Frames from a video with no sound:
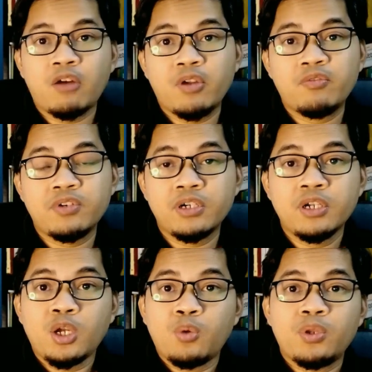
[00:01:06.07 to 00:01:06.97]

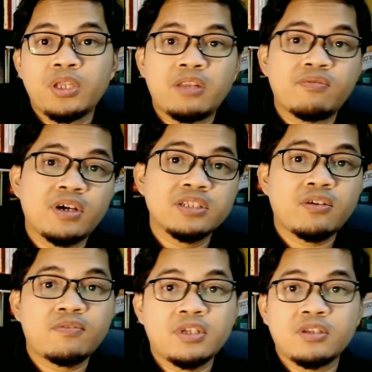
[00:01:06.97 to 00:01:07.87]
However, with the
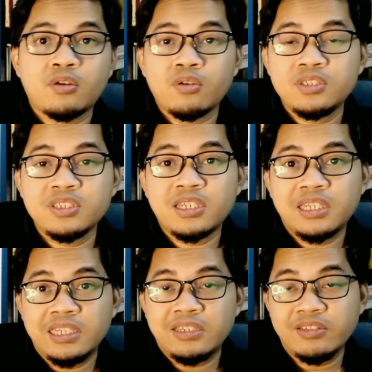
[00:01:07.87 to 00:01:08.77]
advance of technology
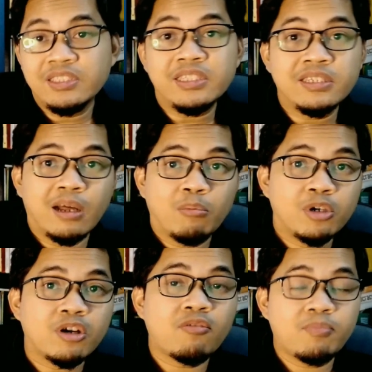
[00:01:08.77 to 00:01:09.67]
and increasing
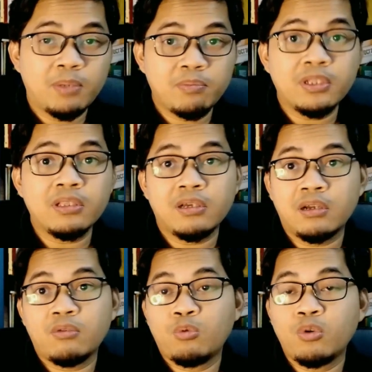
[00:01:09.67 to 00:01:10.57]
number of people
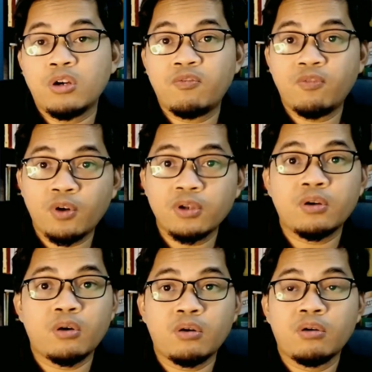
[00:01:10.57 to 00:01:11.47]
who
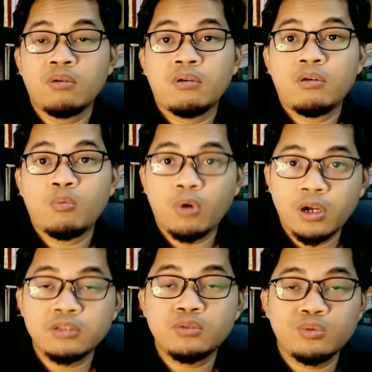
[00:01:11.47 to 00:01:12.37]
afford or
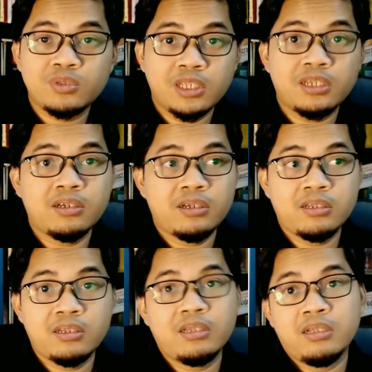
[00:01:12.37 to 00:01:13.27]
want to take
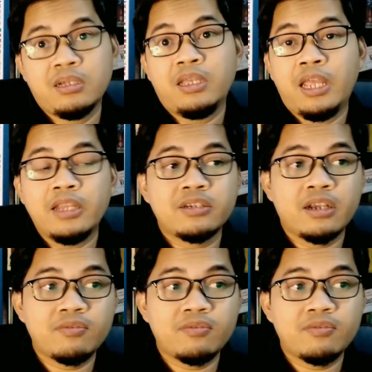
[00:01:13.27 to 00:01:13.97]
air